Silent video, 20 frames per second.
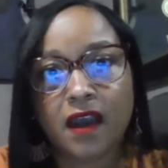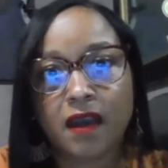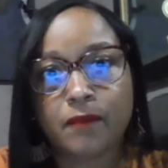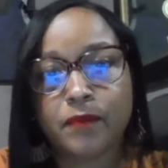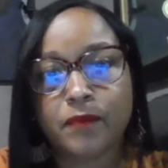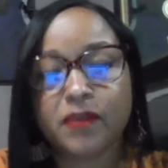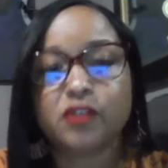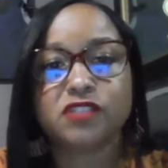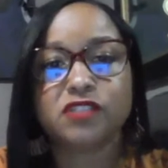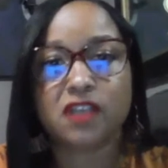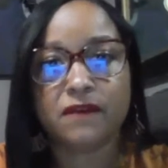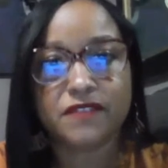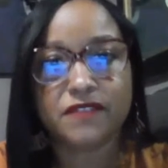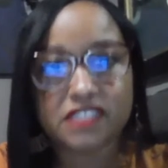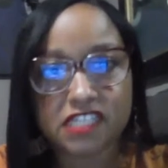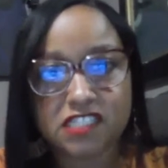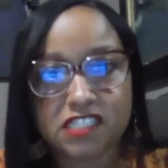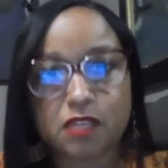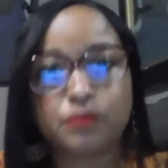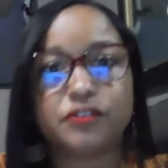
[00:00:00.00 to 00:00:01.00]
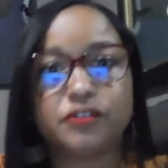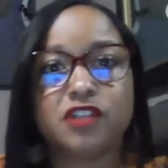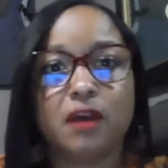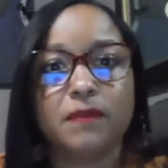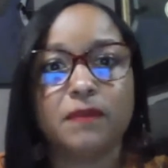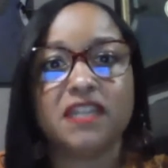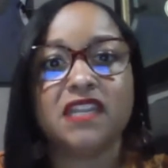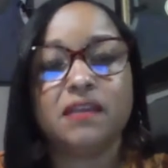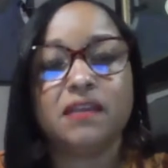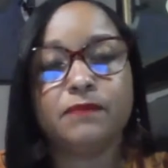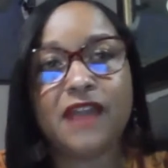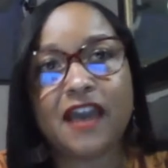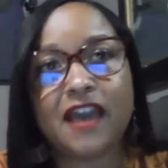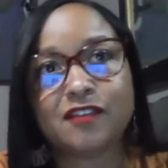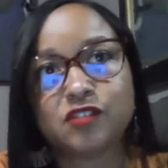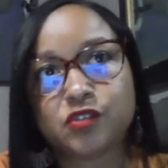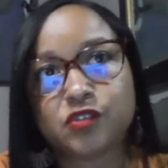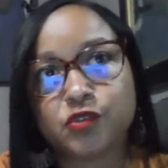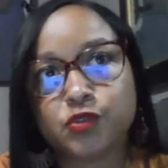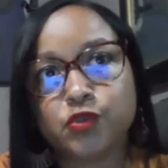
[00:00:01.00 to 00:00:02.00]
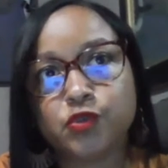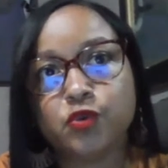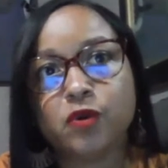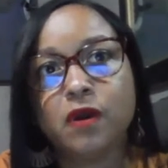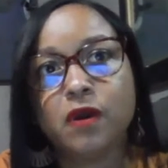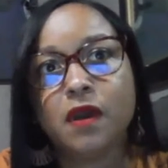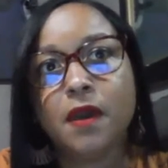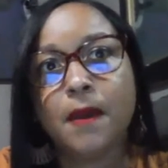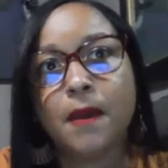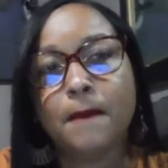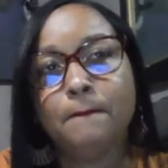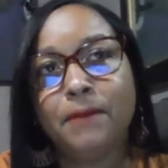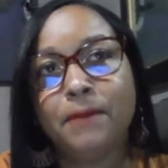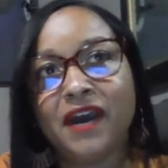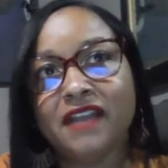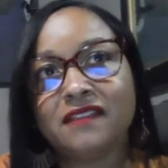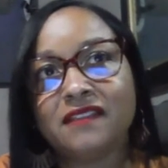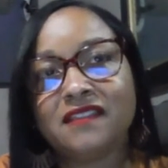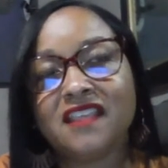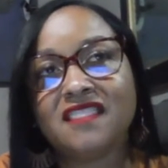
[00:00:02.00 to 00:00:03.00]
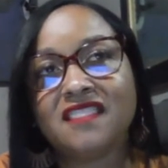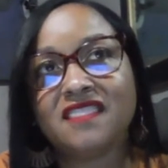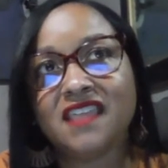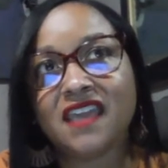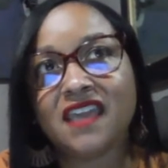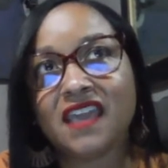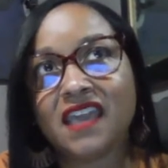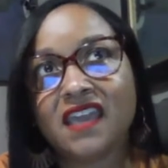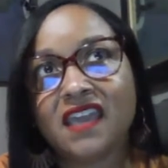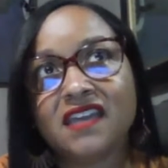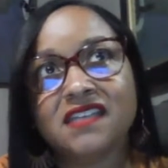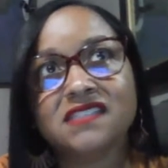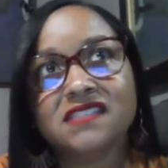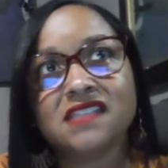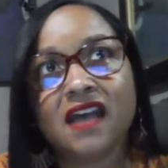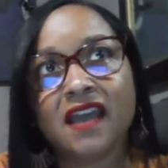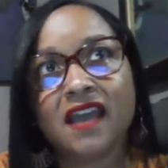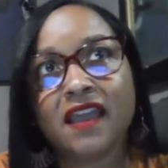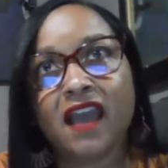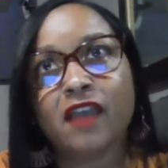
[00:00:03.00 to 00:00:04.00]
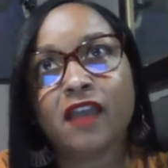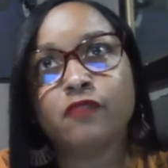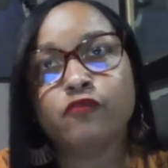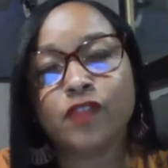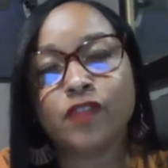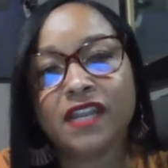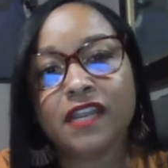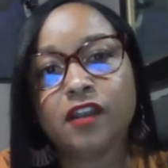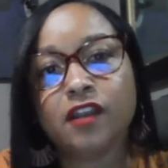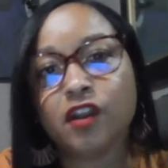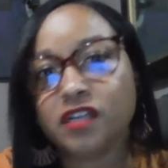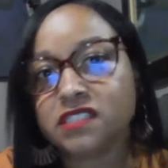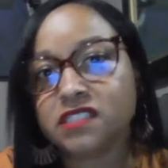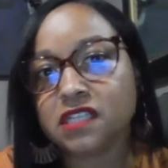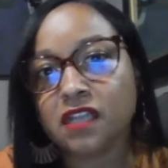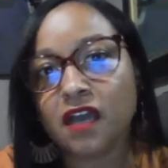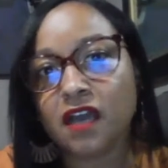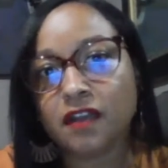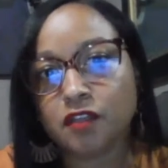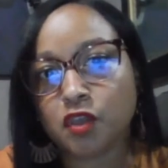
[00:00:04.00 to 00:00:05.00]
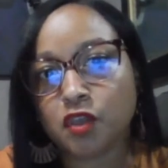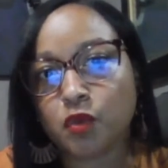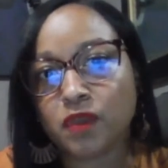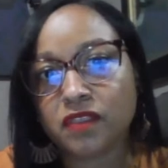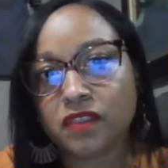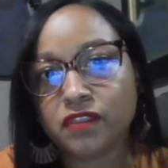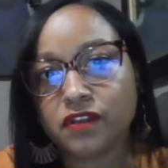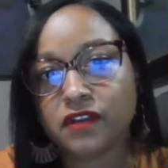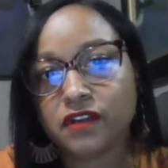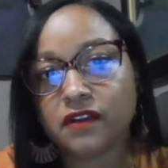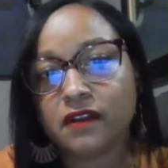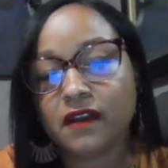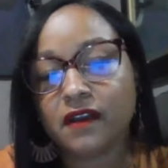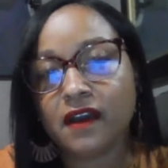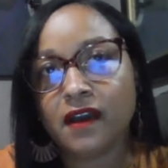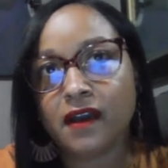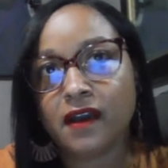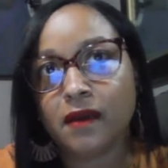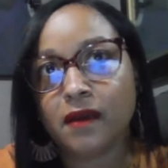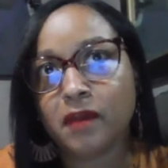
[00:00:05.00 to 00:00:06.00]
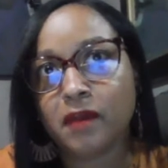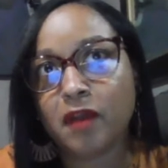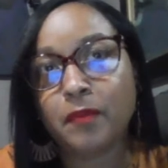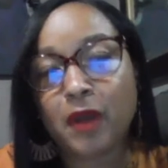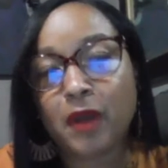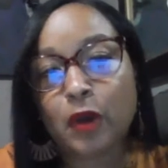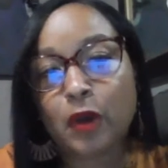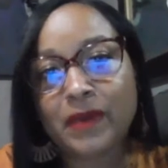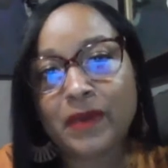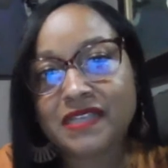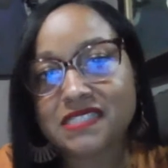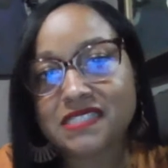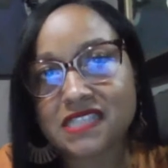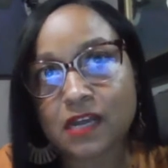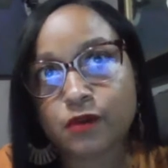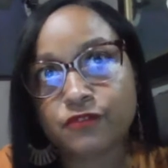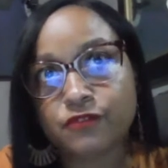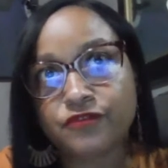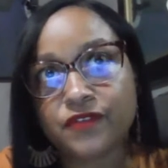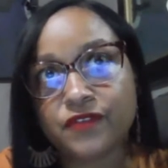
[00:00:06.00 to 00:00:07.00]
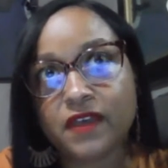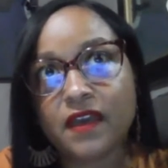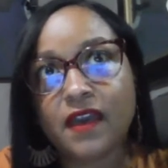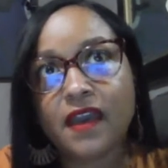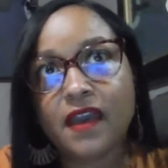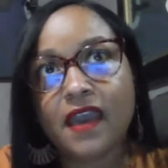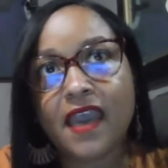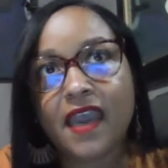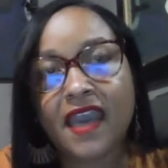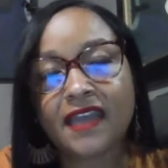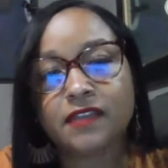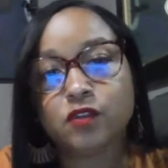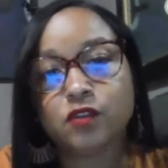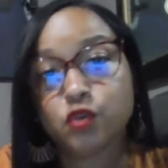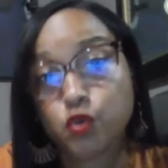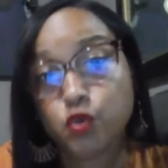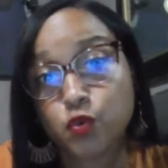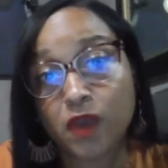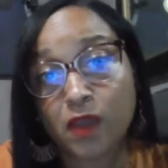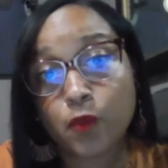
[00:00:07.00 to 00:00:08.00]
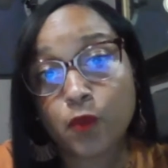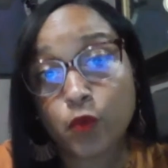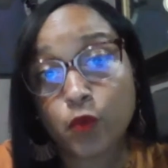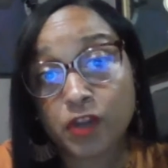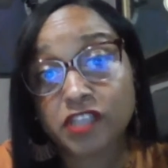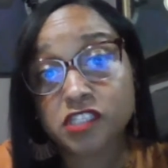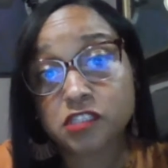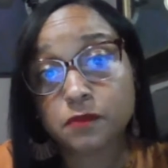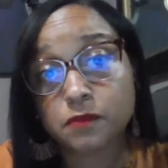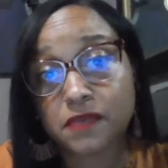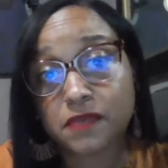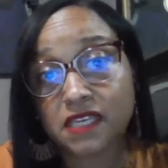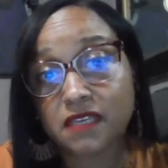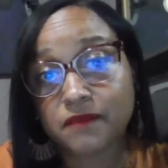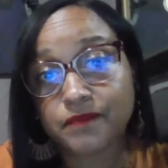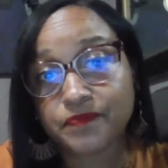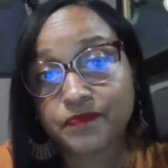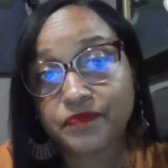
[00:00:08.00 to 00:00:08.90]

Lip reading: because obviously it's a predominantly Black school. But the thing is, I really learned a lot going there about myself and who I wanted to be.